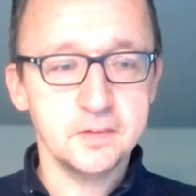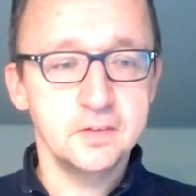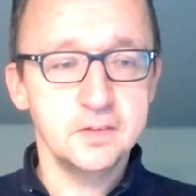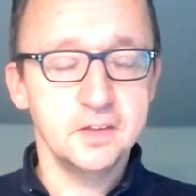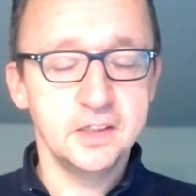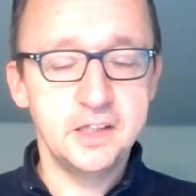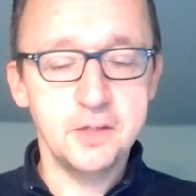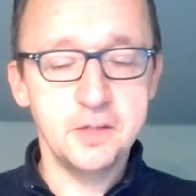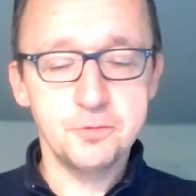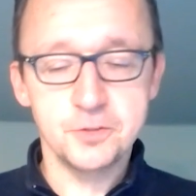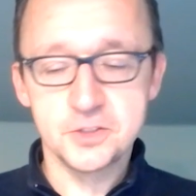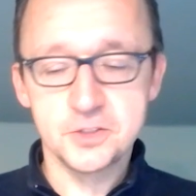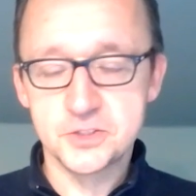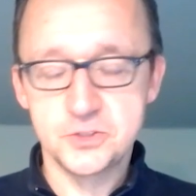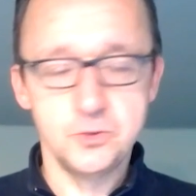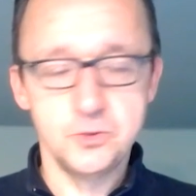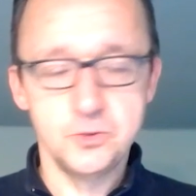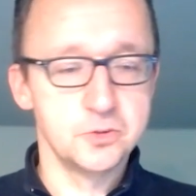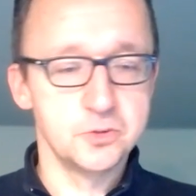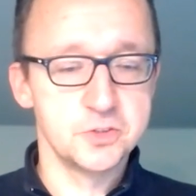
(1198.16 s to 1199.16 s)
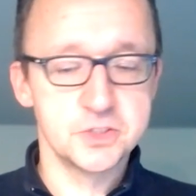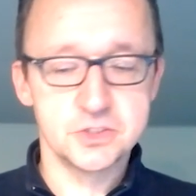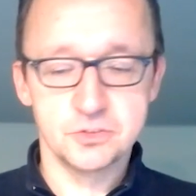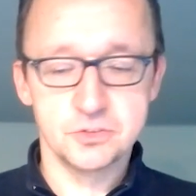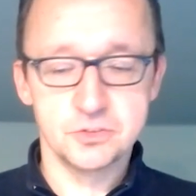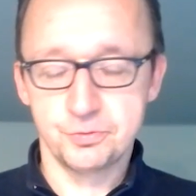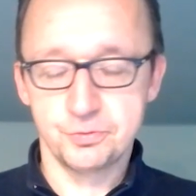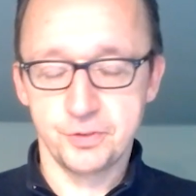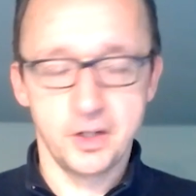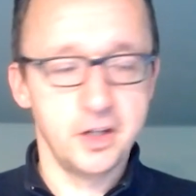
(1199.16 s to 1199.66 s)
giving students
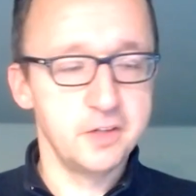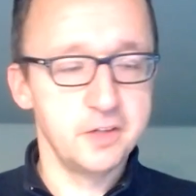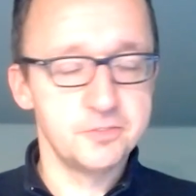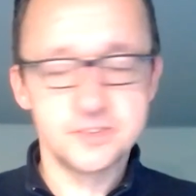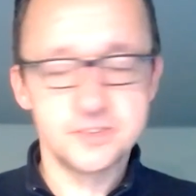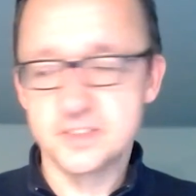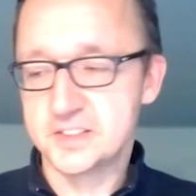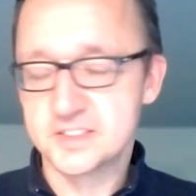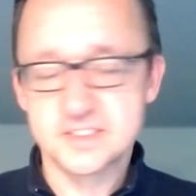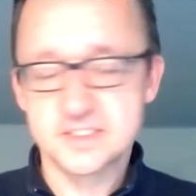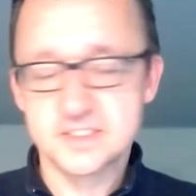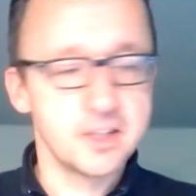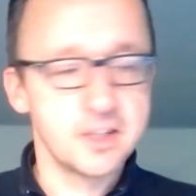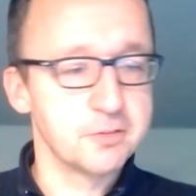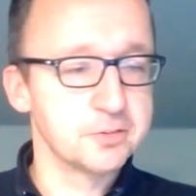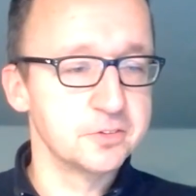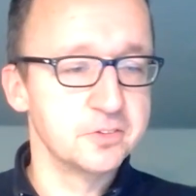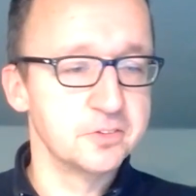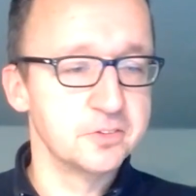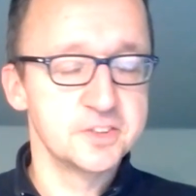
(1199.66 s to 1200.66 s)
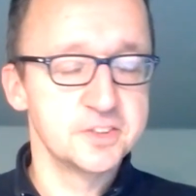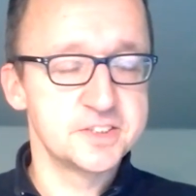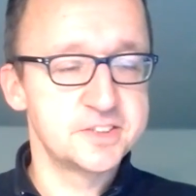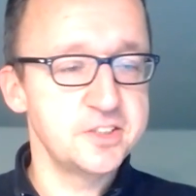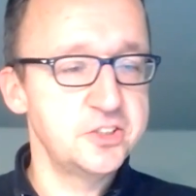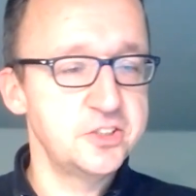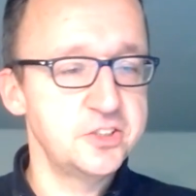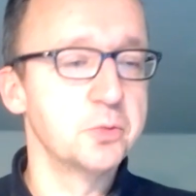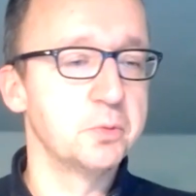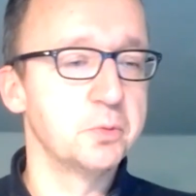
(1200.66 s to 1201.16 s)
5, 6, 7
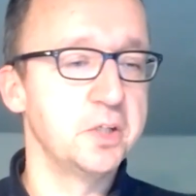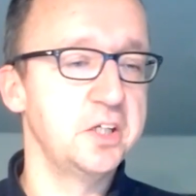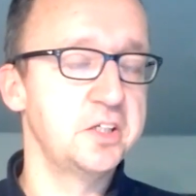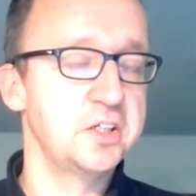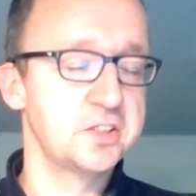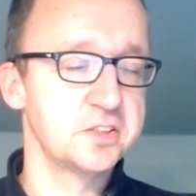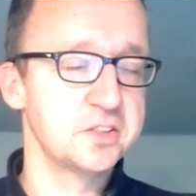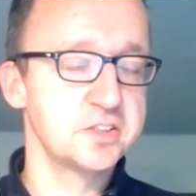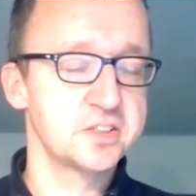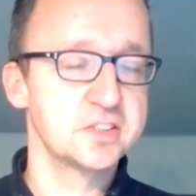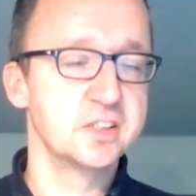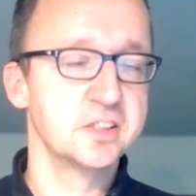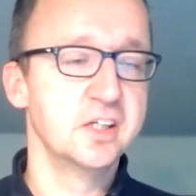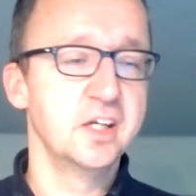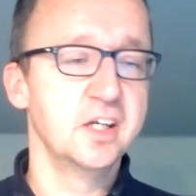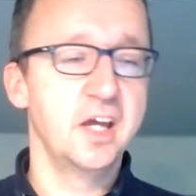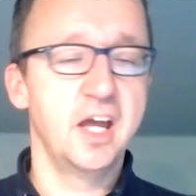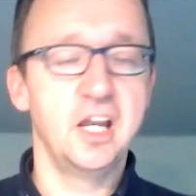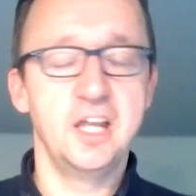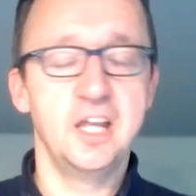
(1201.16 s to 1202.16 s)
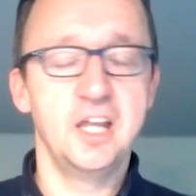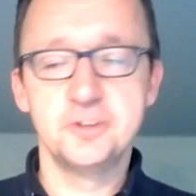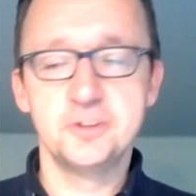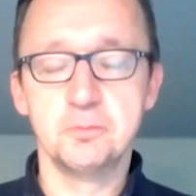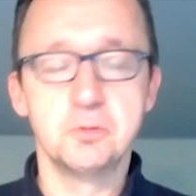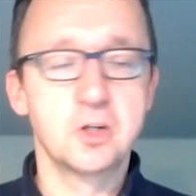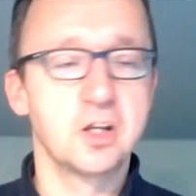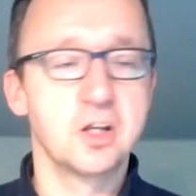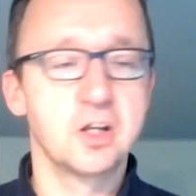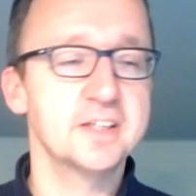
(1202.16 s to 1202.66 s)
situations and let them
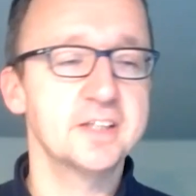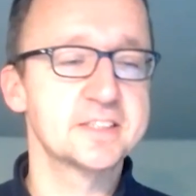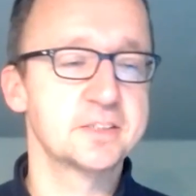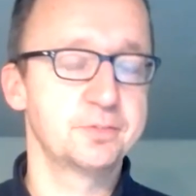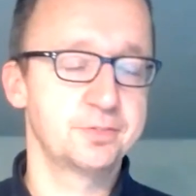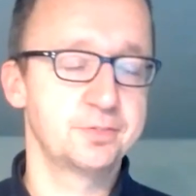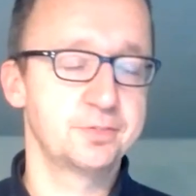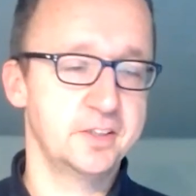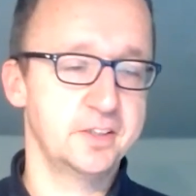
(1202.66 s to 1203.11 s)
classify